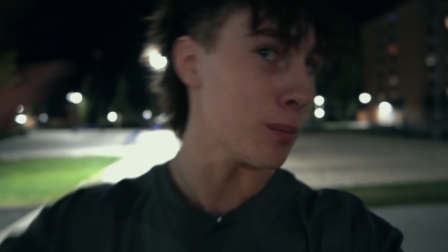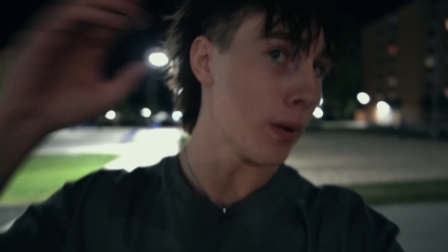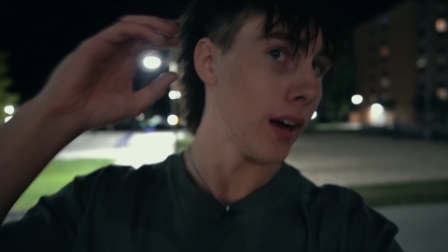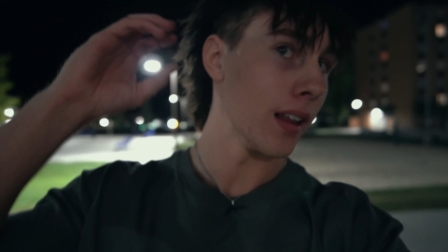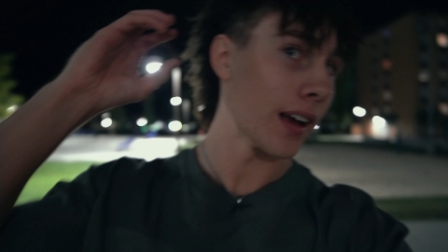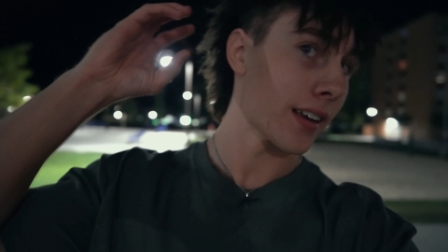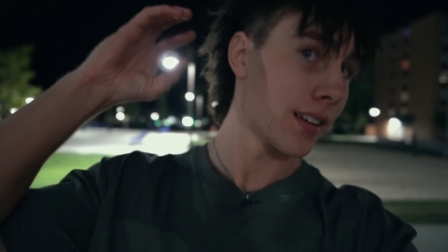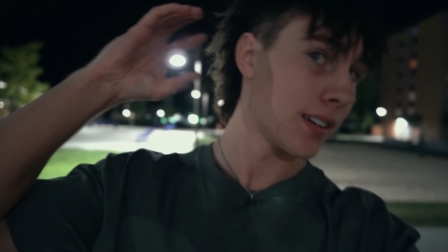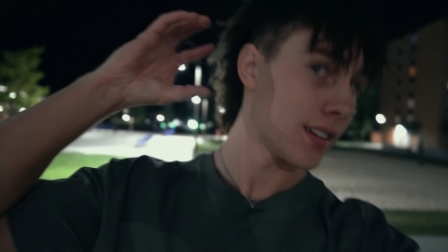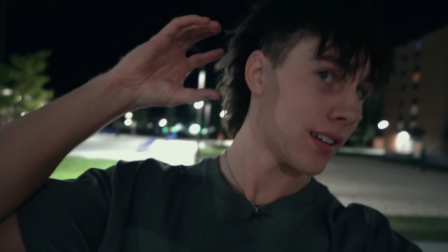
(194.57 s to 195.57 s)
But like
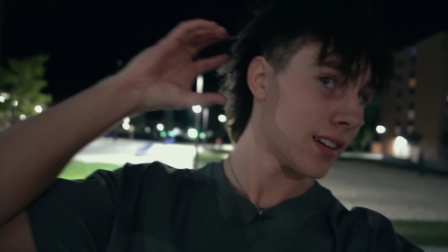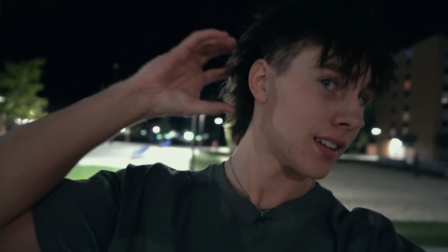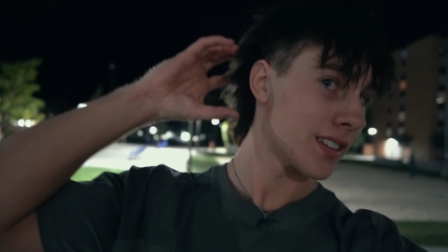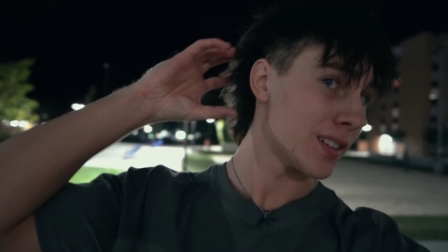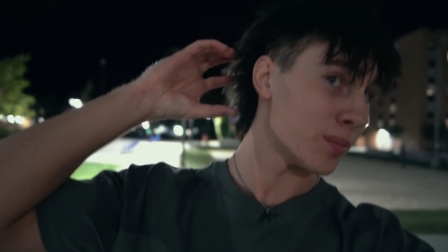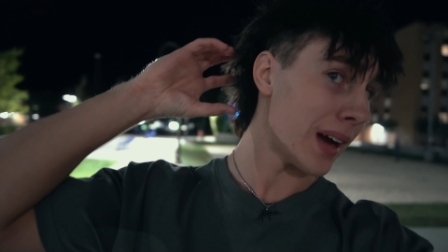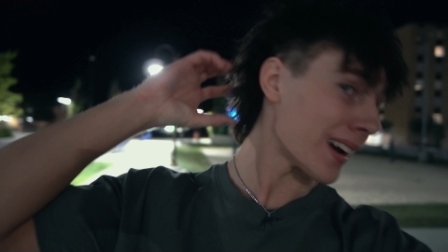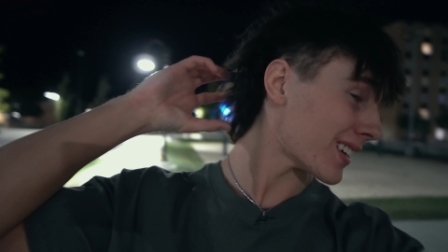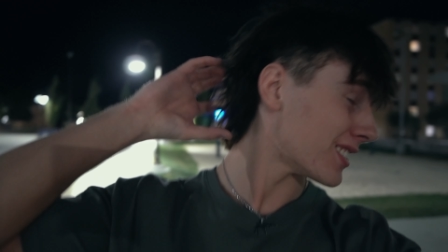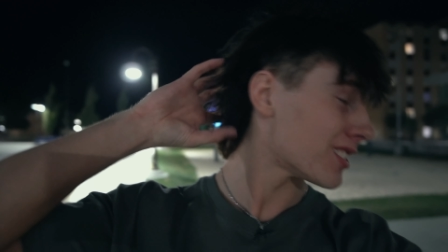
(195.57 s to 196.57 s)
the
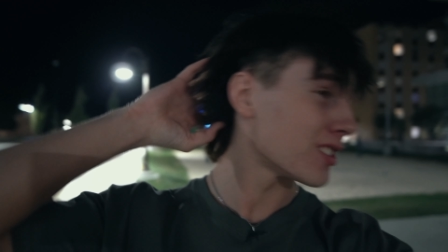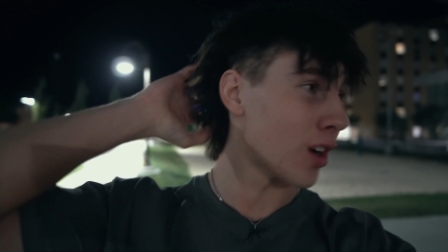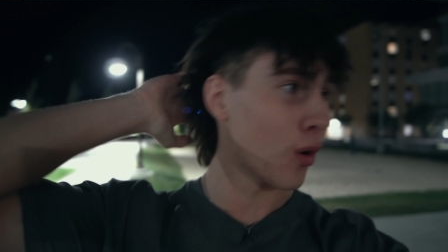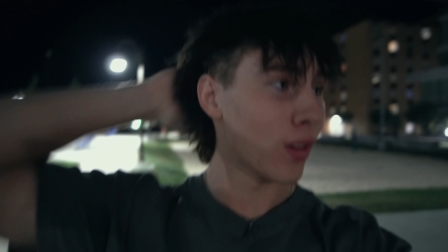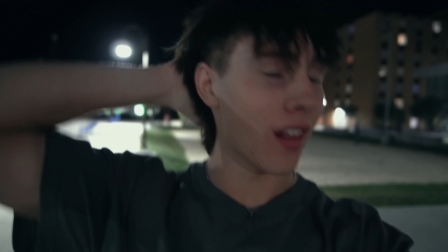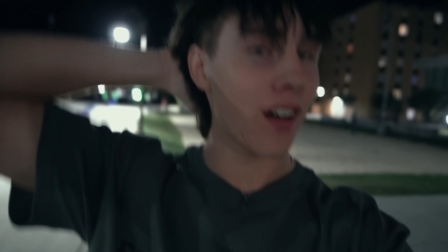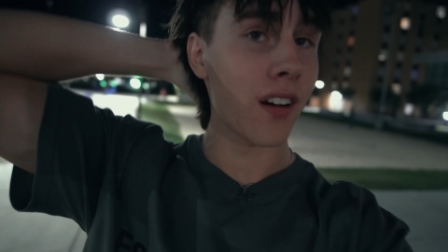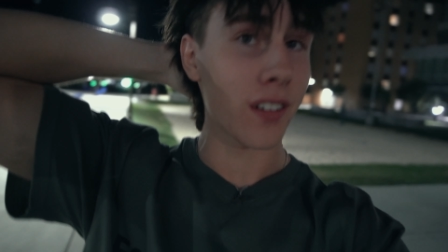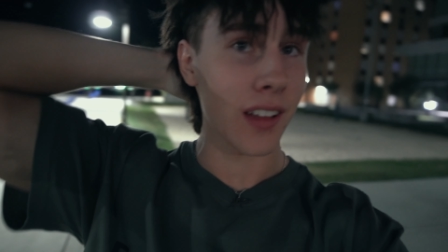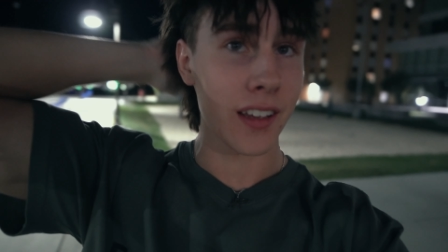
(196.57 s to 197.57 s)
back is so
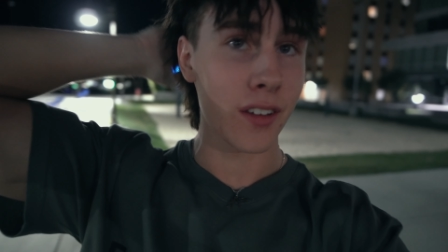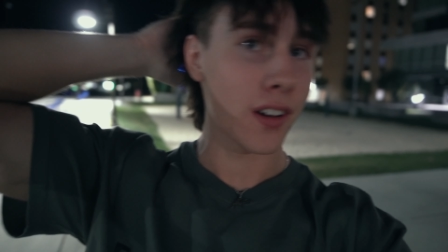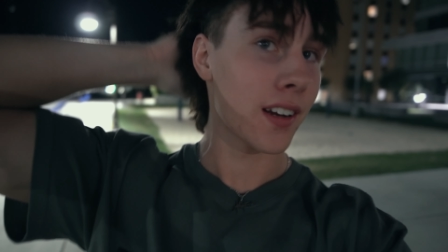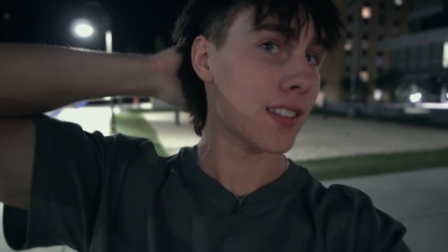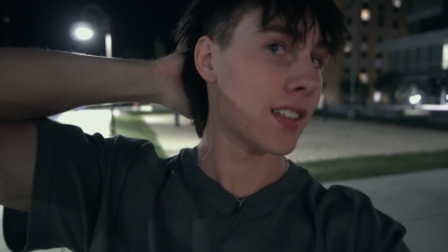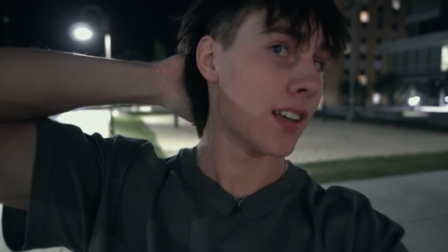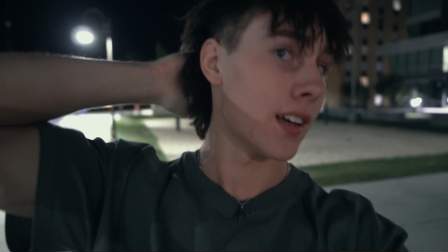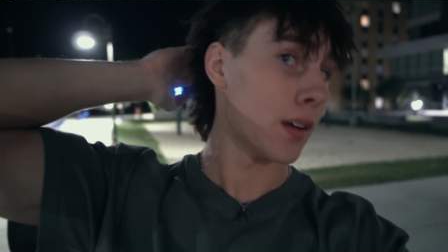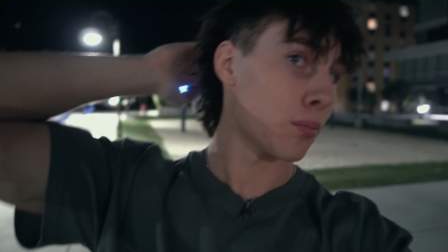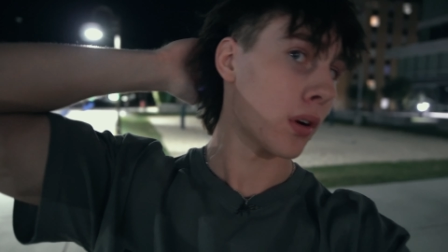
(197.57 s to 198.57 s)
long, like you got to see
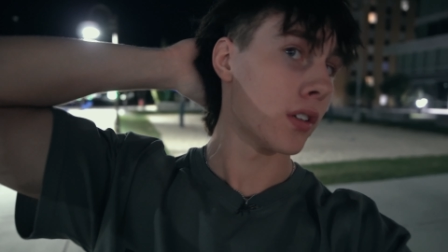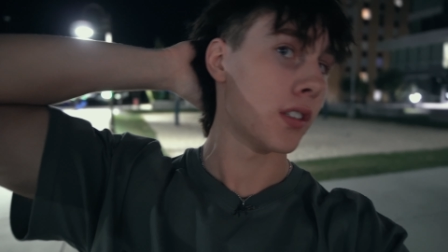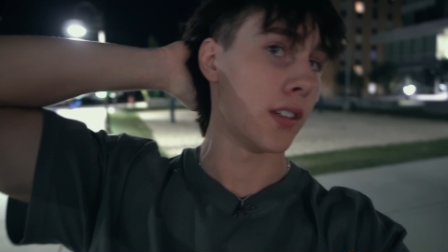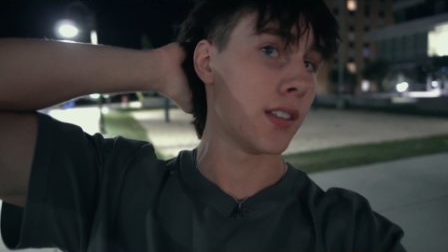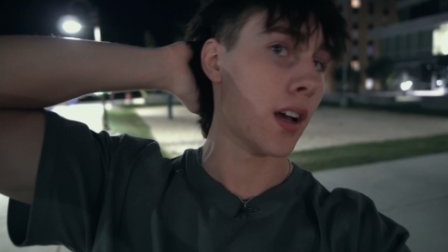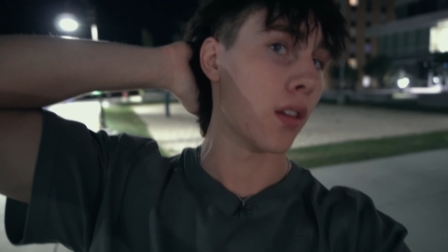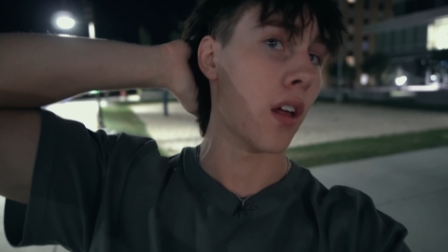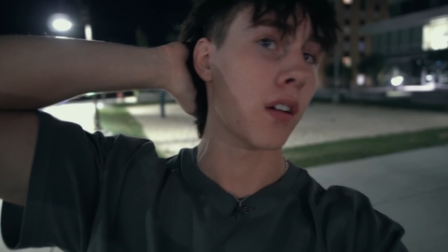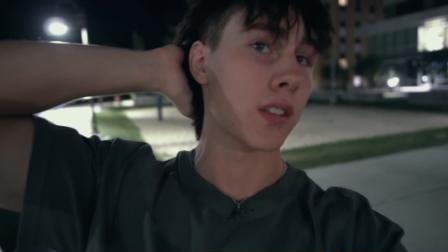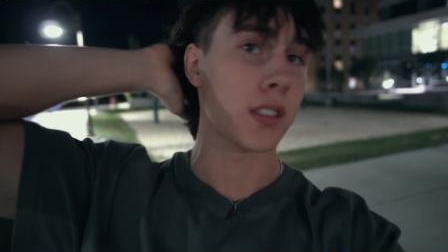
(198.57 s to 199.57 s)
it in person to see how
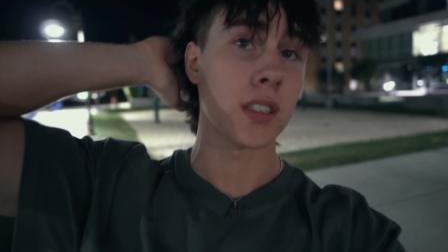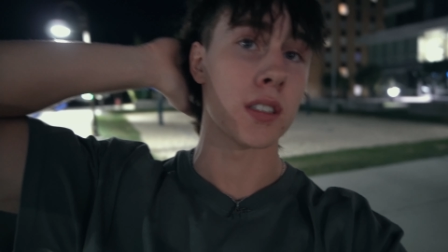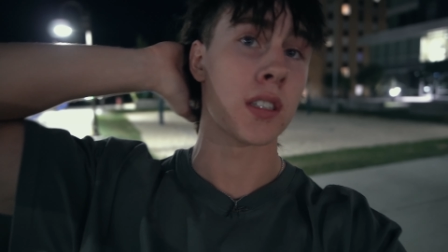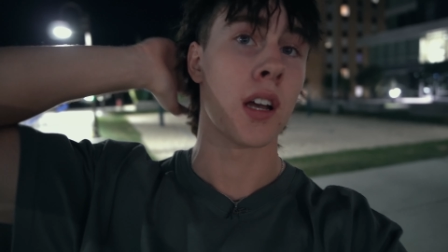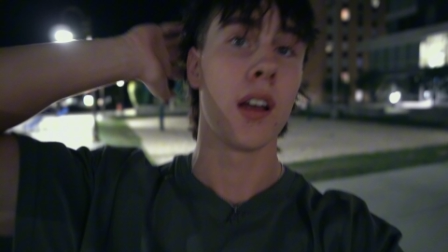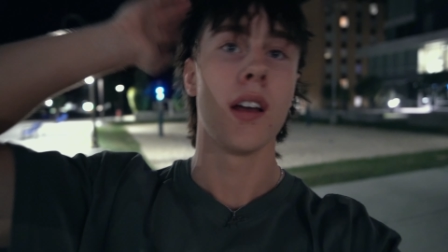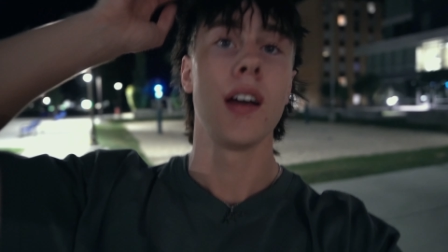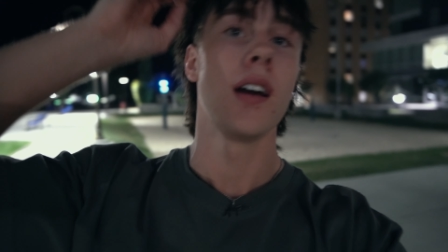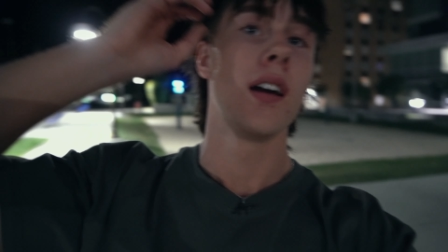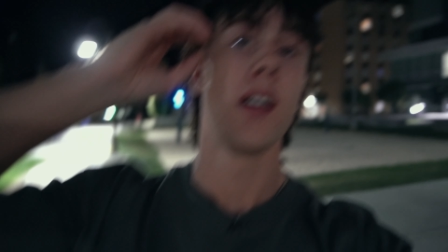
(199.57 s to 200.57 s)
long this is. We're
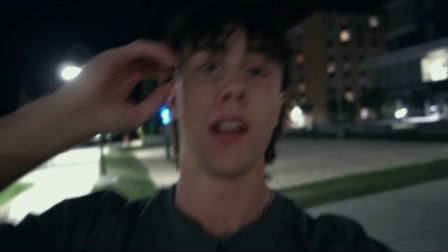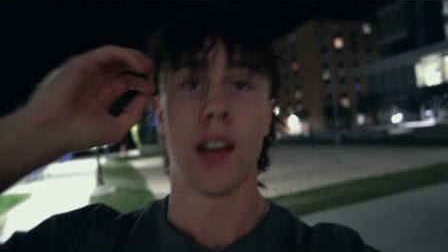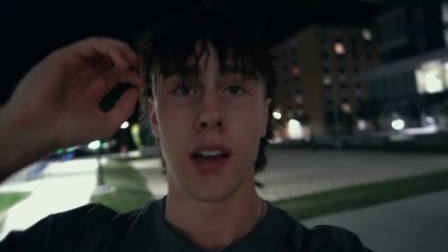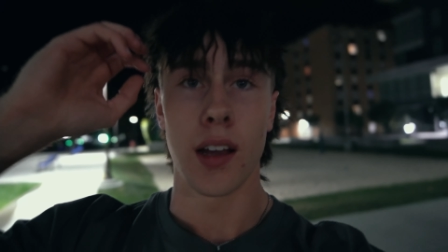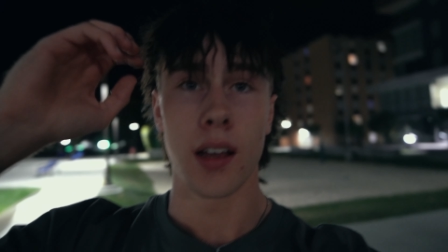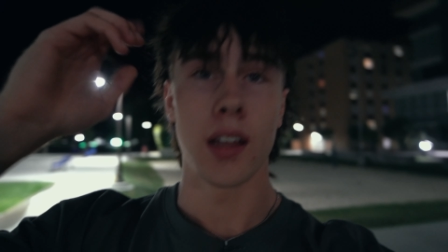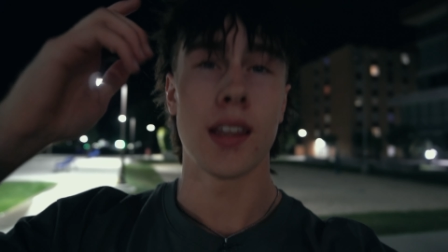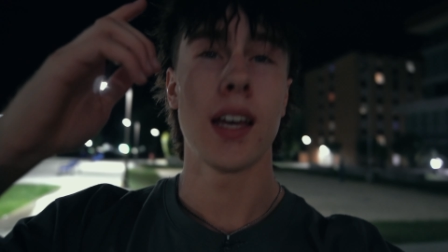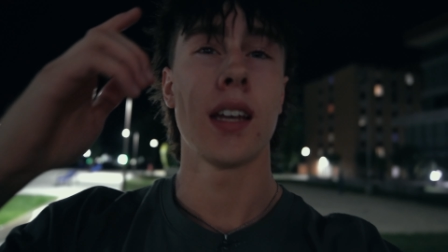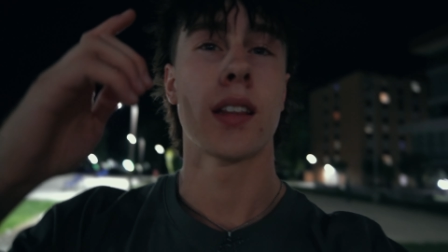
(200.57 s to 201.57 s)
stranded outside and
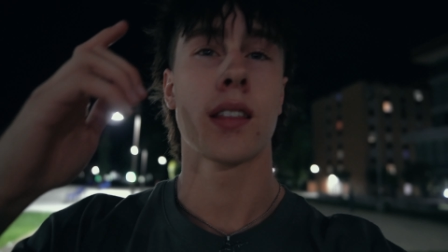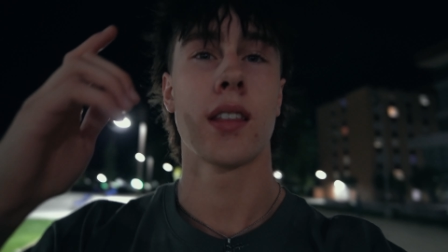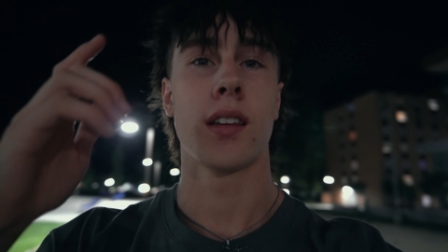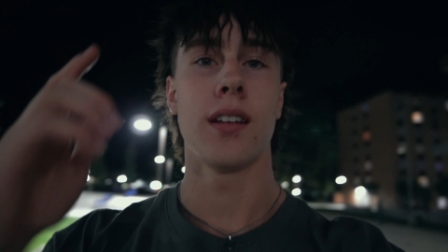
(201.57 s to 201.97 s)
then, Griffin's dorm.